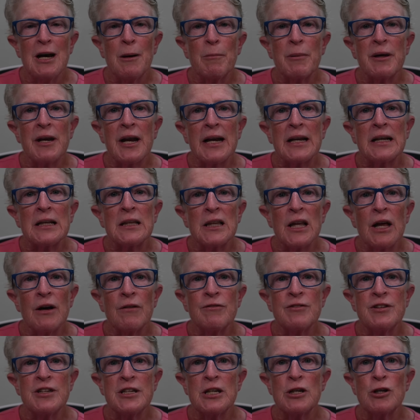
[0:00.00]
but I'd
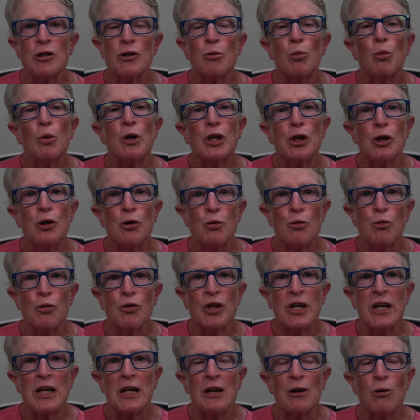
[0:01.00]
love to hear what you
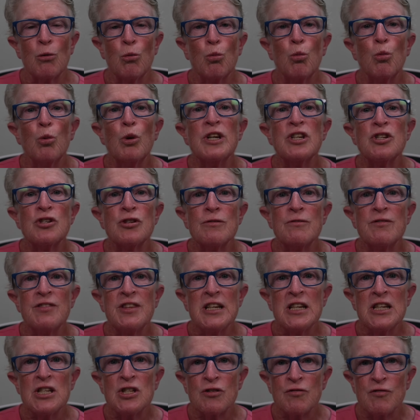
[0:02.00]
think. Which of
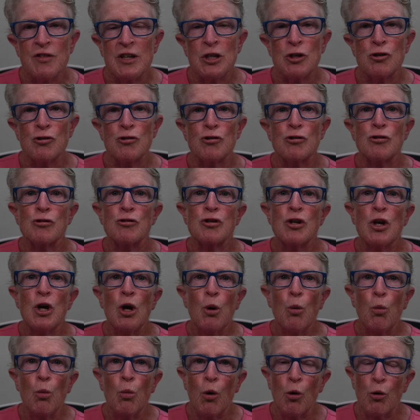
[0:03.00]
these features
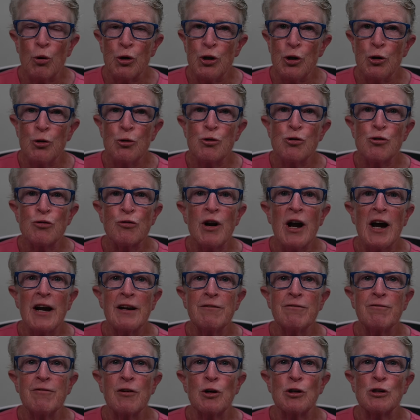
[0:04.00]
will you try
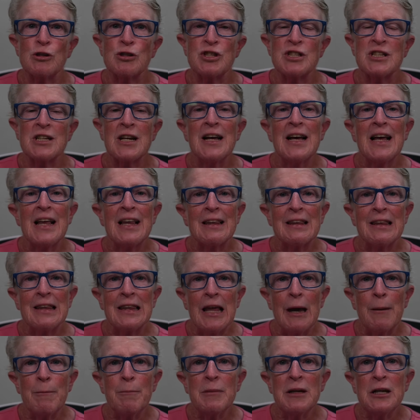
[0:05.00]
first?
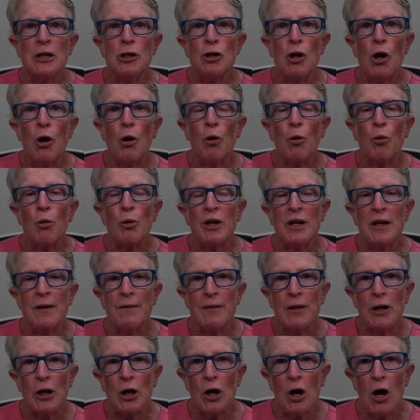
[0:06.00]
Let me know
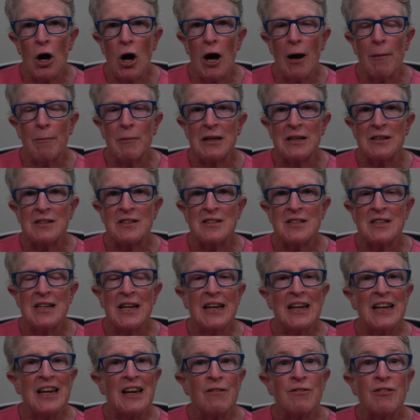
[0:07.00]
in the comments.
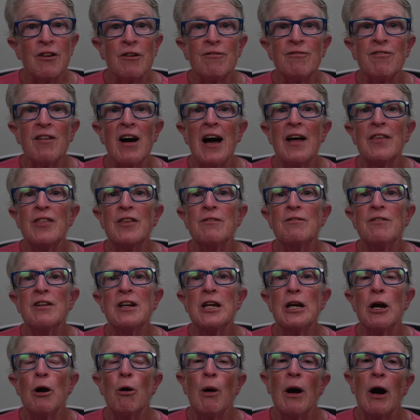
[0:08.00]
If you found the
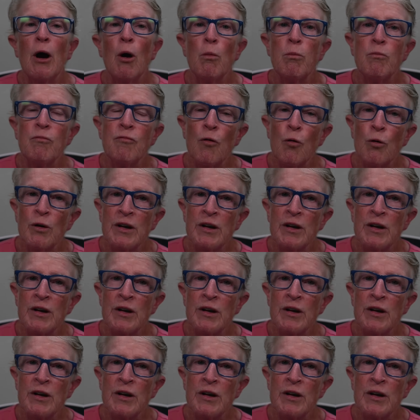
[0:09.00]
video helpful,